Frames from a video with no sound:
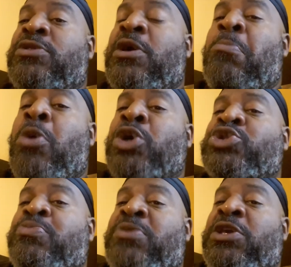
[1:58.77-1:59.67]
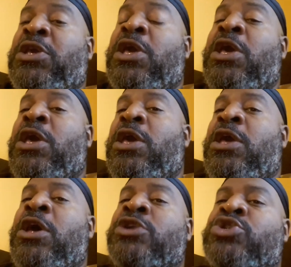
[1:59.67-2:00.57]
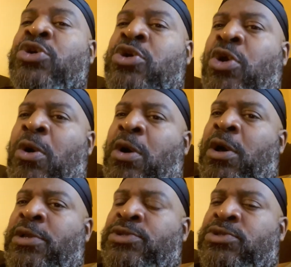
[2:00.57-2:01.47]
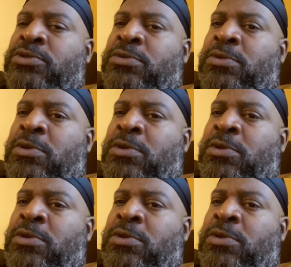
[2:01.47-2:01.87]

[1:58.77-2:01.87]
there must be intercourse